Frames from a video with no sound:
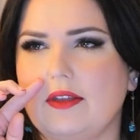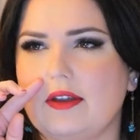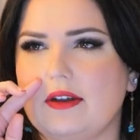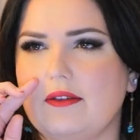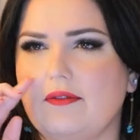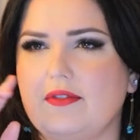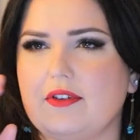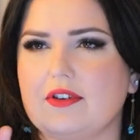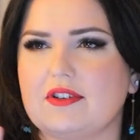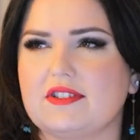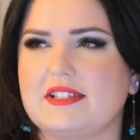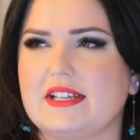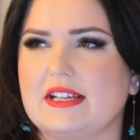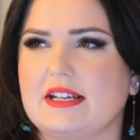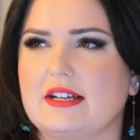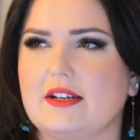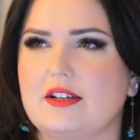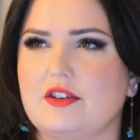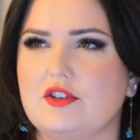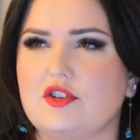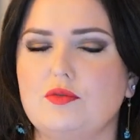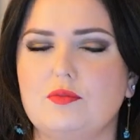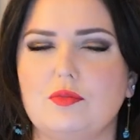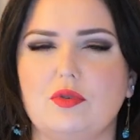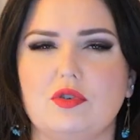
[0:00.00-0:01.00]
and if there's like a
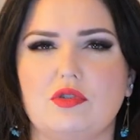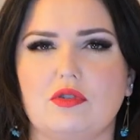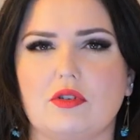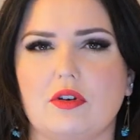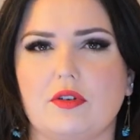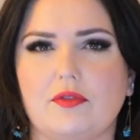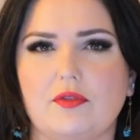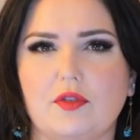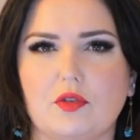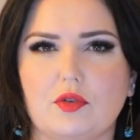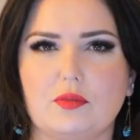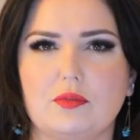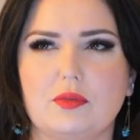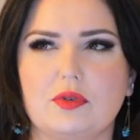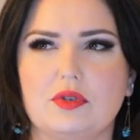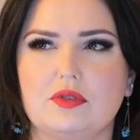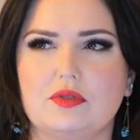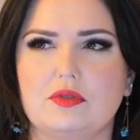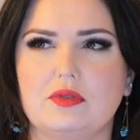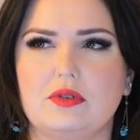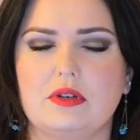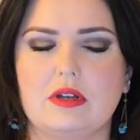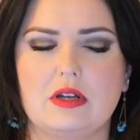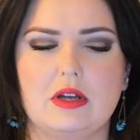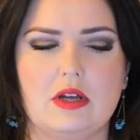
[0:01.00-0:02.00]
new moon or a full
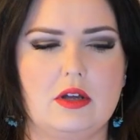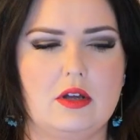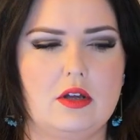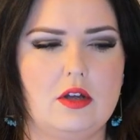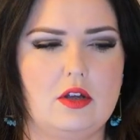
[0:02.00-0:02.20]
moon